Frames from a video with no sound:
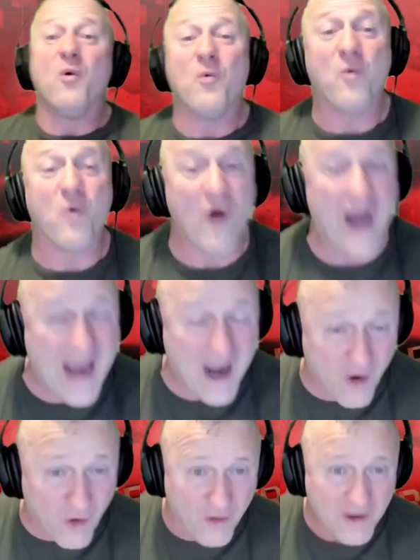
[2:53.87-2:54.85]

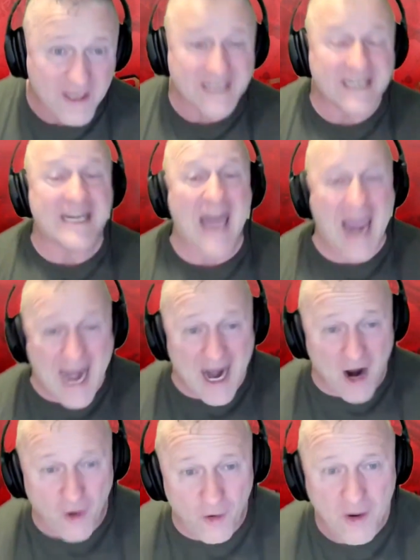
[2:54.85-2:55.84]
Well,
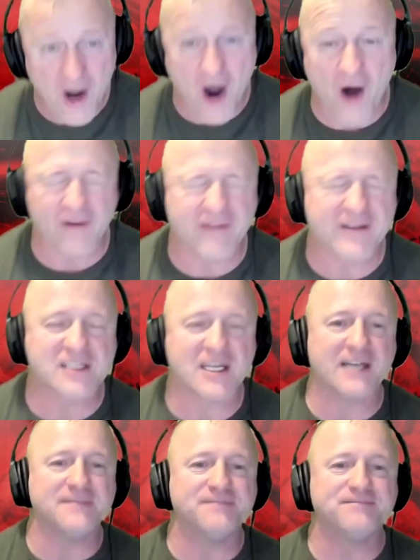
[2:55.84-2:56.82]
now, all of a
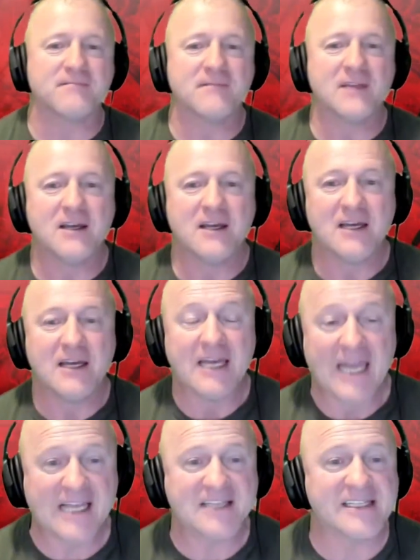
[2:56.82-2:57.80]
sudden,
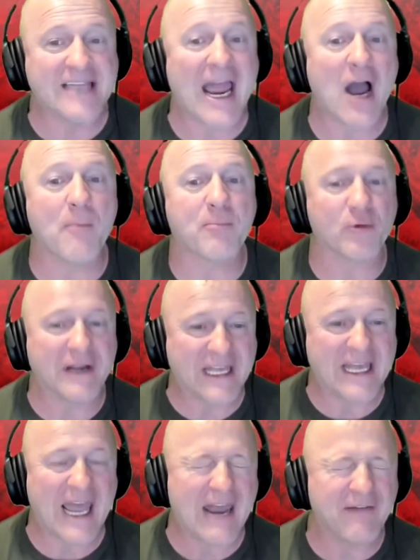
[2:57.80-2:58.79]
he's now
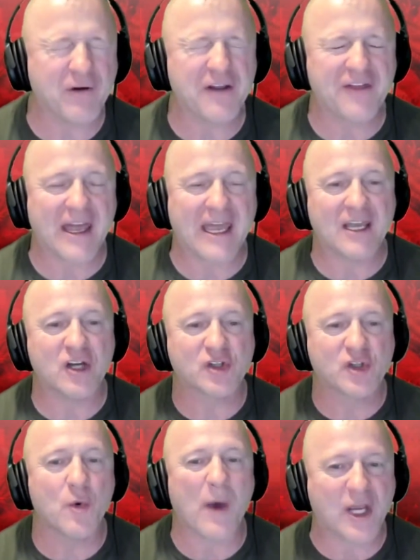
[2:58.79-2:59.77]
bringing everything
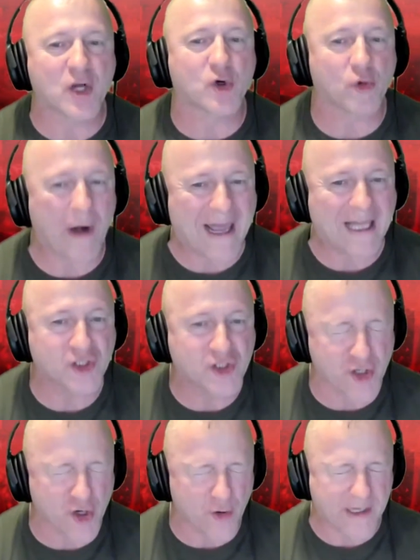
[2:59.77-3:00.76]
to a grand
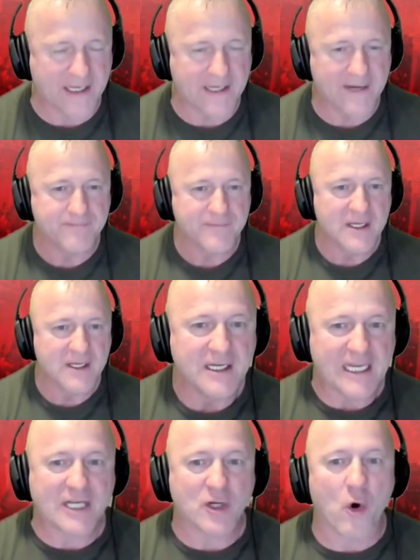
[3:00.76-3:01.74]
jury
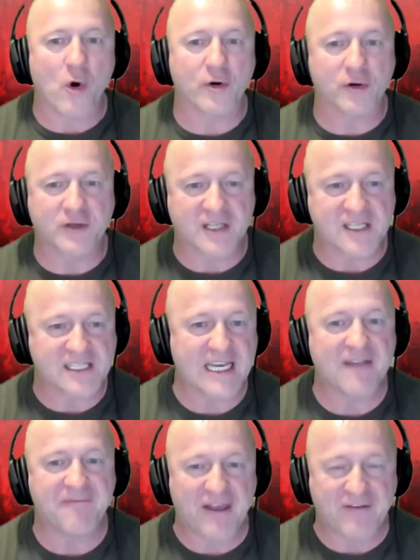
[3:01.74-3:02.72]
in order to
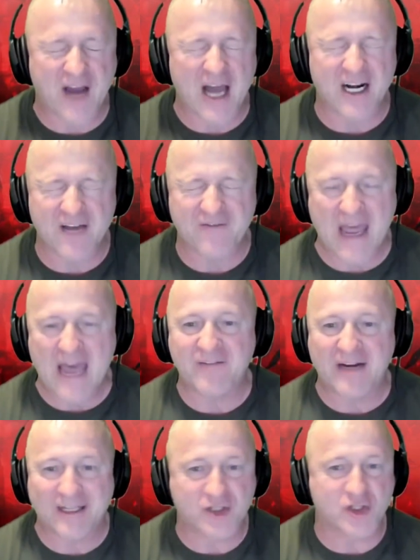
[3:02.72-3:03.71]
see if they've got enough
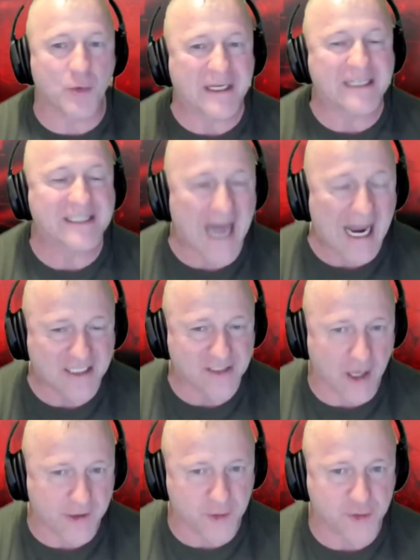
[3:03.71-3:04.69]
evidence to indict
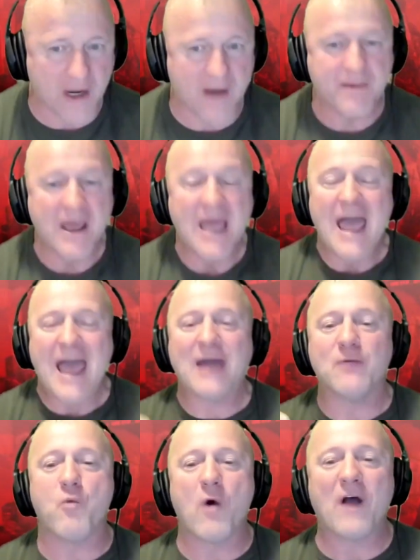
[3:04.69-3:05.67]
Donald Trump.
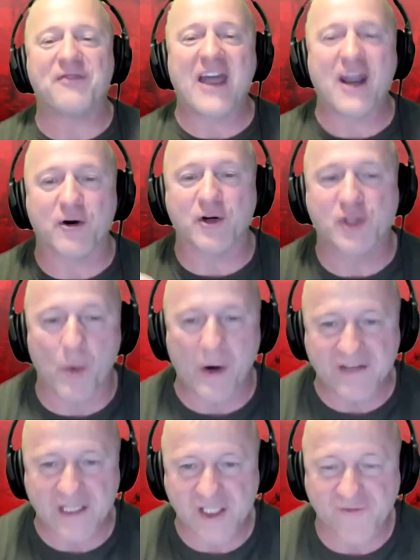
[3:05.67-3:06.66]
And what they are
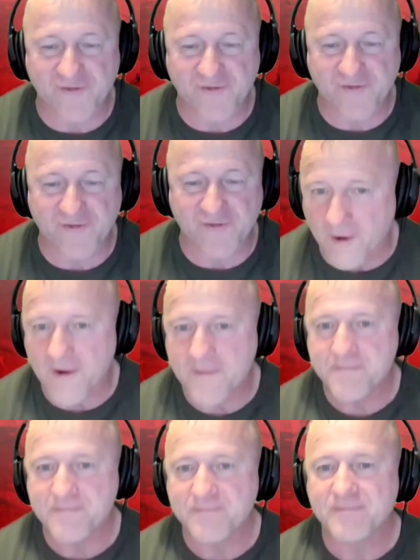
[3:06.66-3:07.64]
doing this for
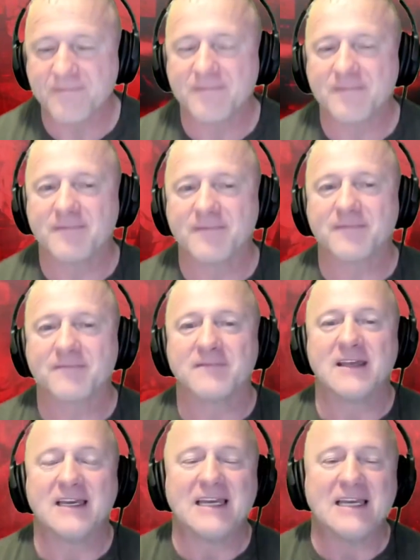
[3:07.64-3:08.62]

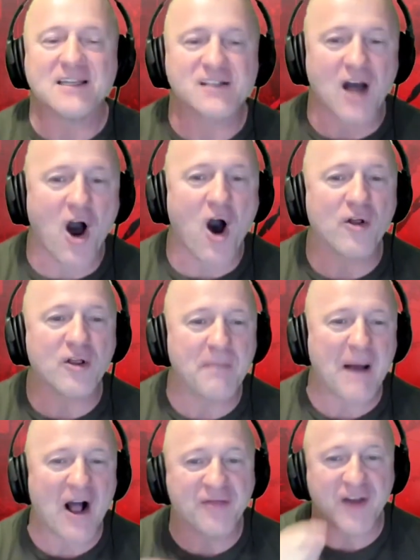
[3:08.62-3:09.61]
is all
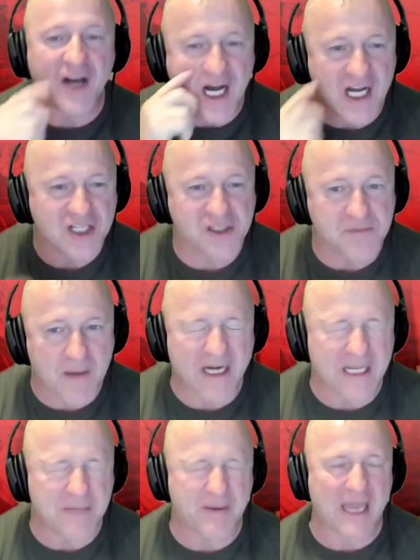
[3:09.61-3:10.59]
about the hush
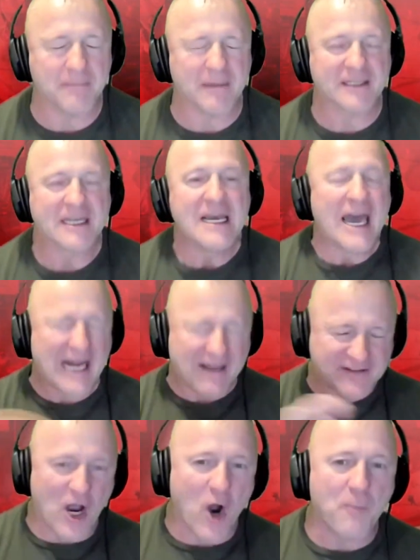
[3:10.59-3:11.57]
money payment. And
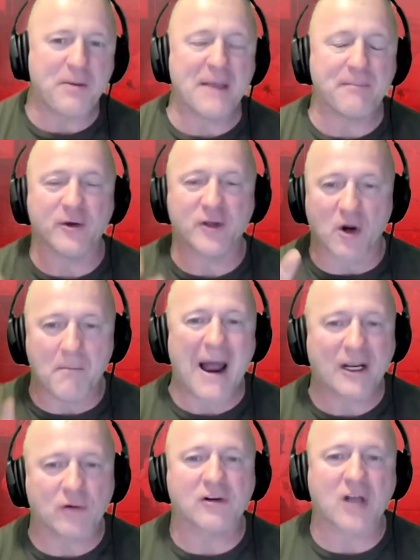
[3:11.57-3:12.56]
I've told people, you know,
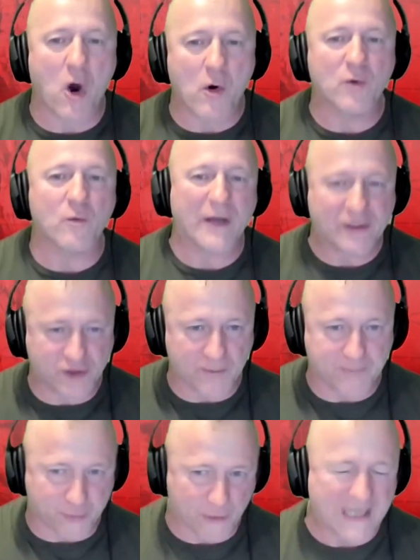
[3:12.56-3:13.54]
Michael Cohen went
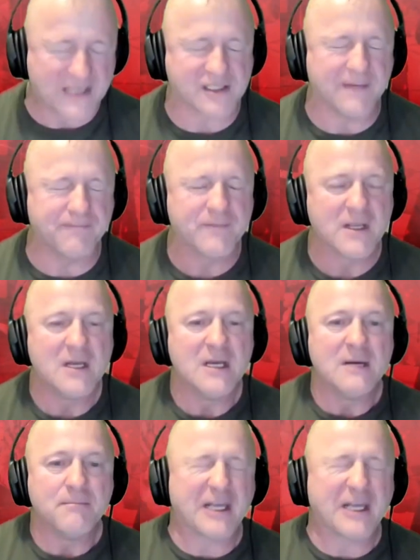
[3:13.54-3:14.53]
to prison
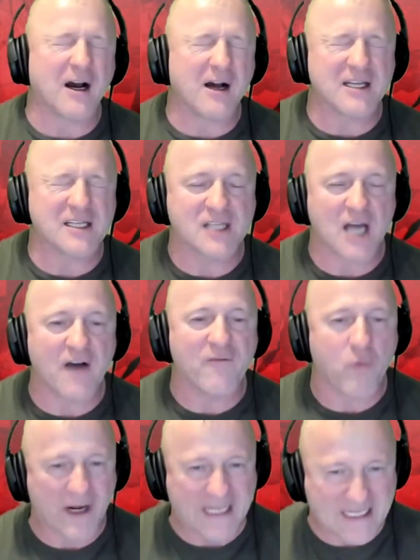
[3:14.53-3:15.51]
because of
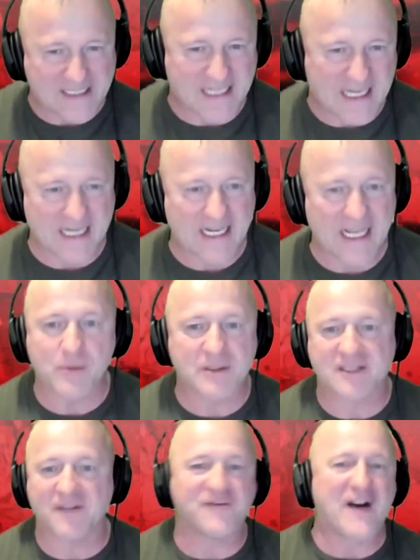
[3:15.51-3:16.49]
what he did. He
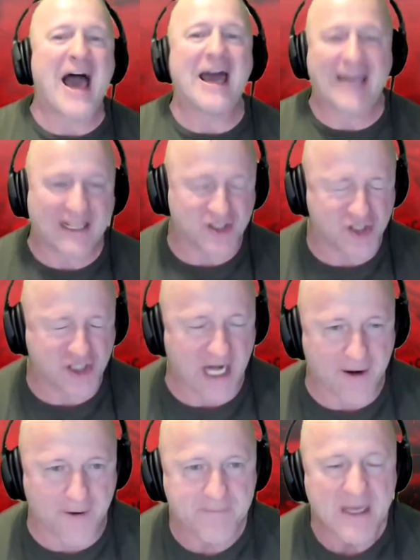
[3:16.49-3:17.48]
was the finance
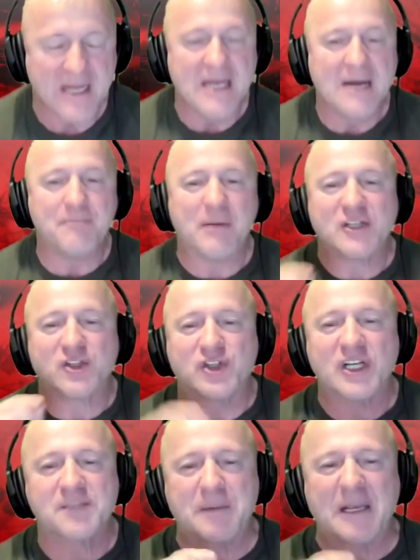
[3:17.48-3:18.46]
chair. But
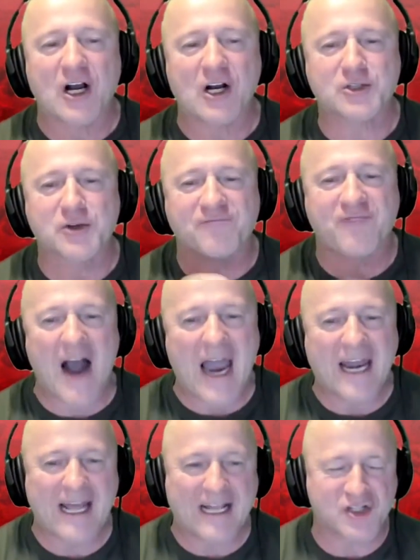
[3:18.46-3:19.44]
just because your
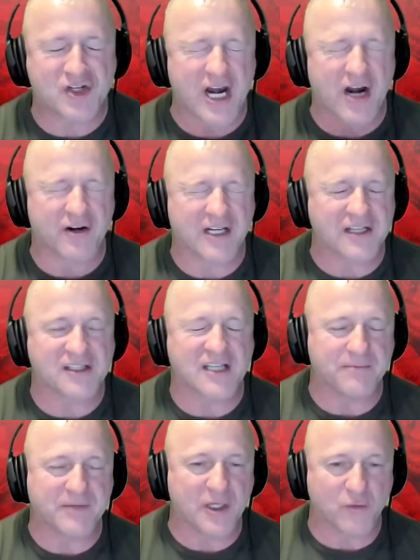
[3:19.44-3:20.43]
finance chair does
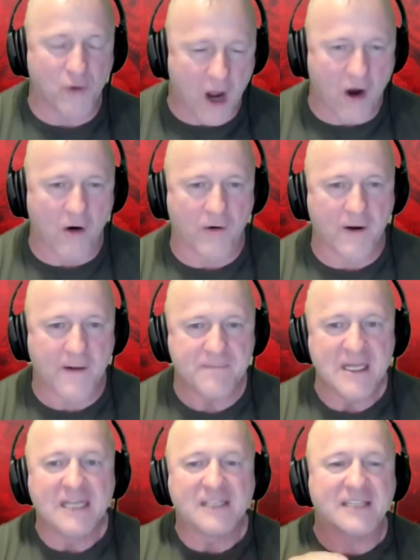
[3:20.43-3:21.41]
something wrong
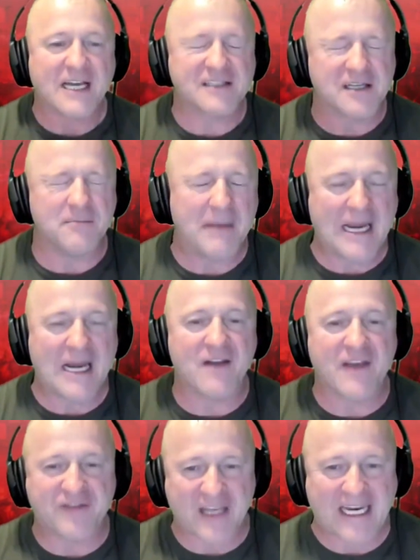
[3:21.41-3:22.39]
doesn't
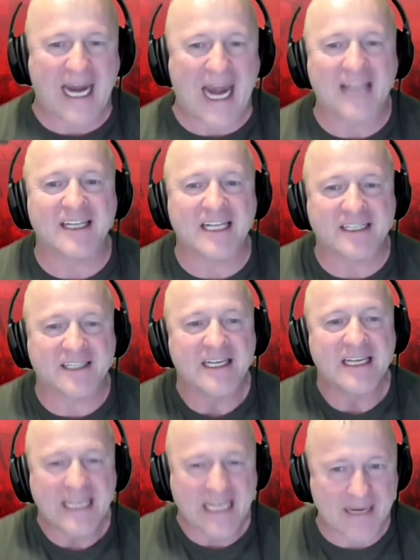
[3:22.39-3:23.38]
mean that the candidate,
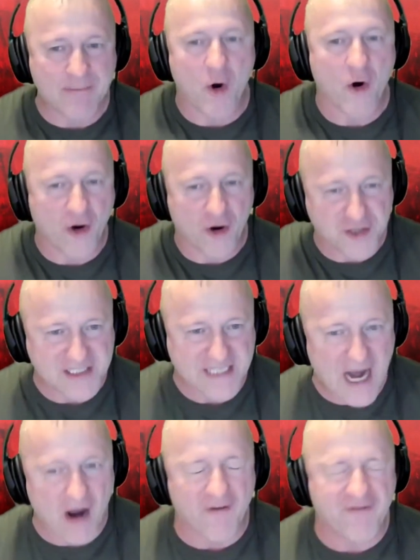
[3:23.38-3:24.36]
him or
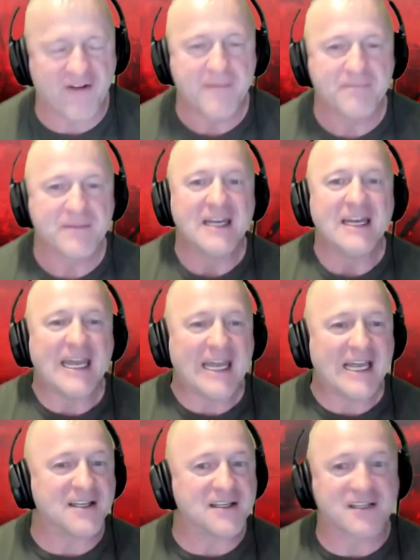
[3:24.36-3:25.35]
herself,
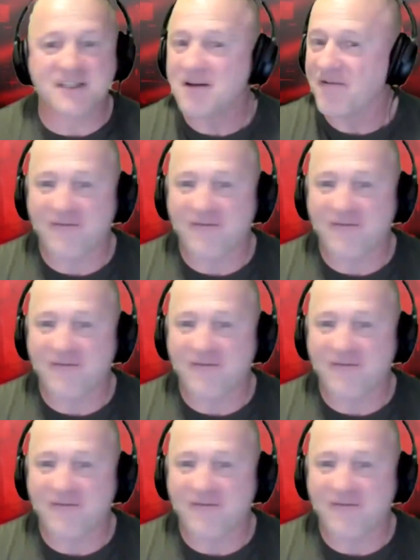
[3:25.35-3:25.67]
is